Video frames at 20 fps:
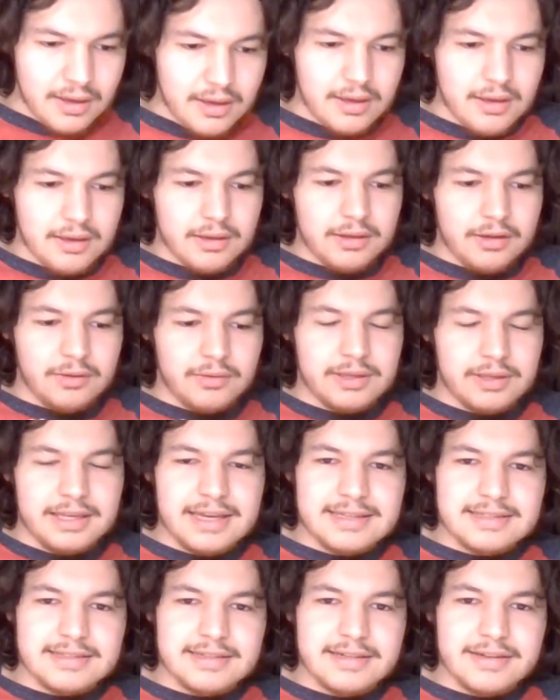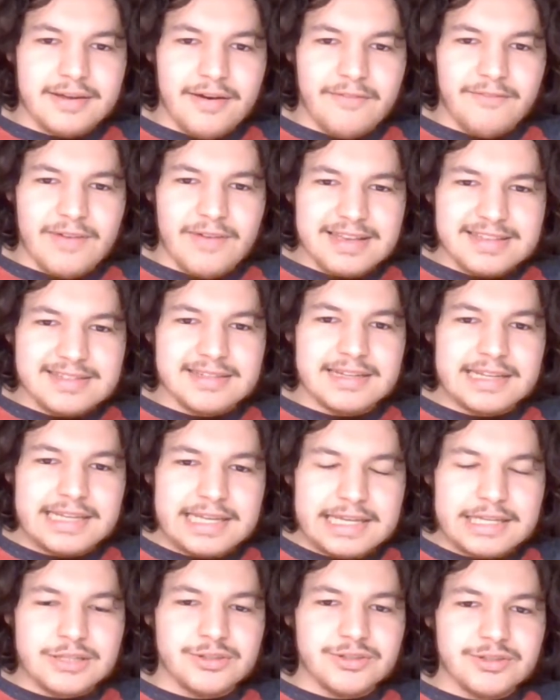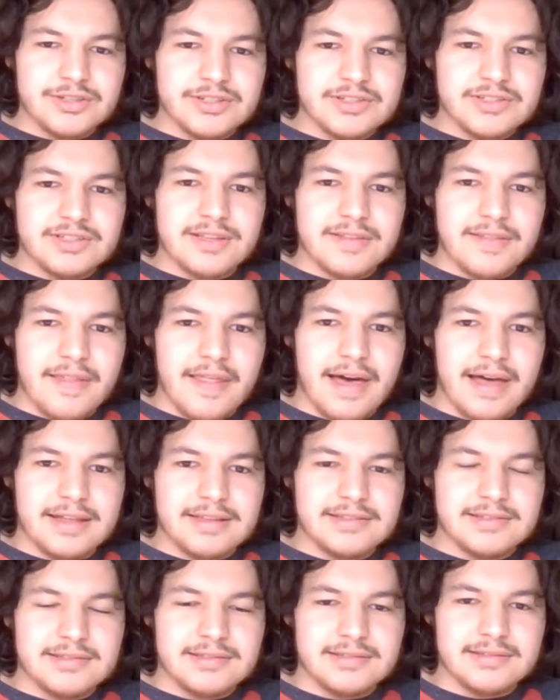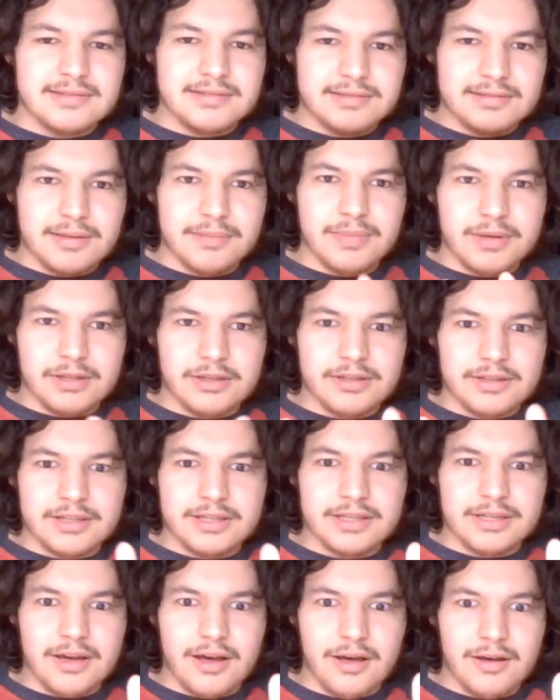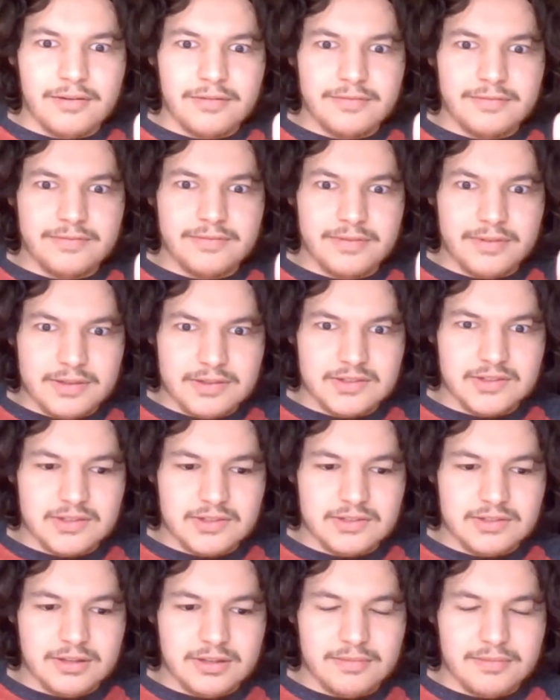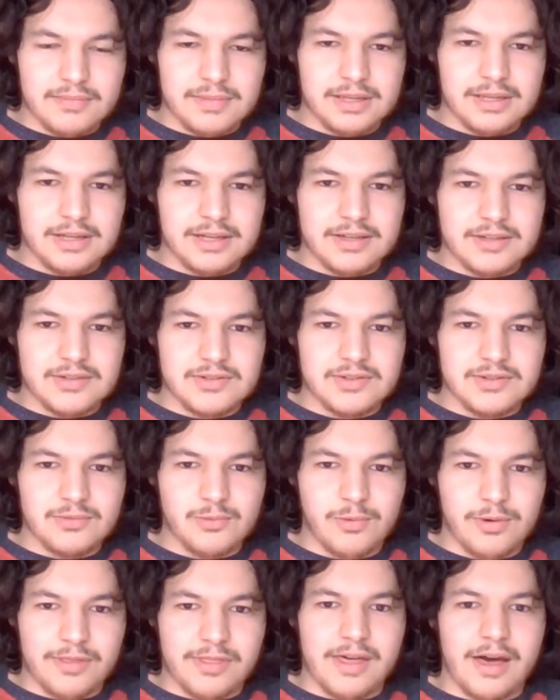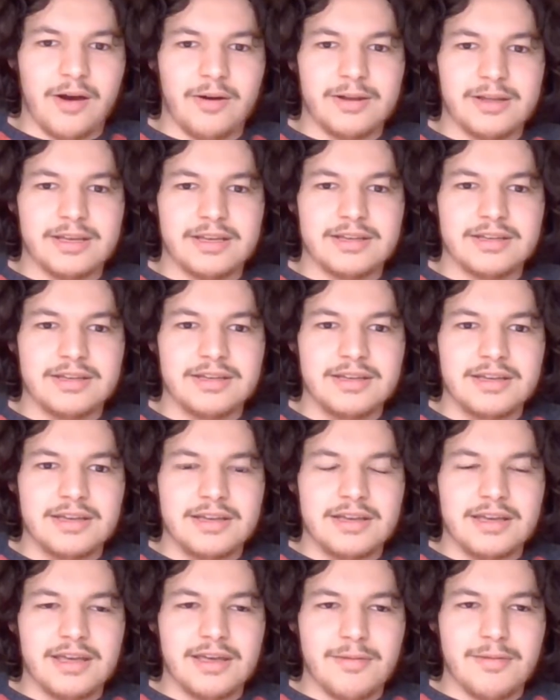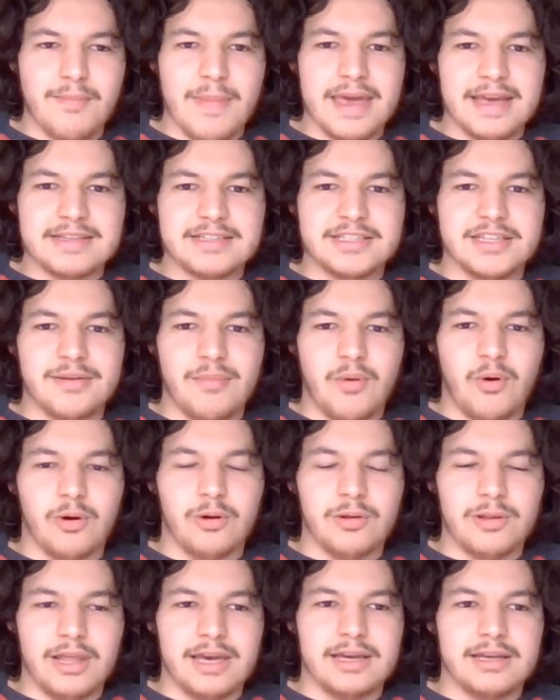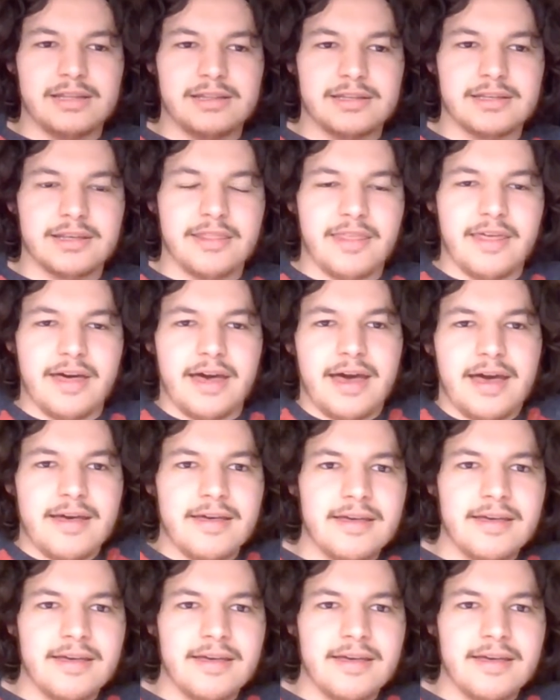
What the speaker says: You know, he has a vested interest in that stability of the system because without it, it makes it more likely that,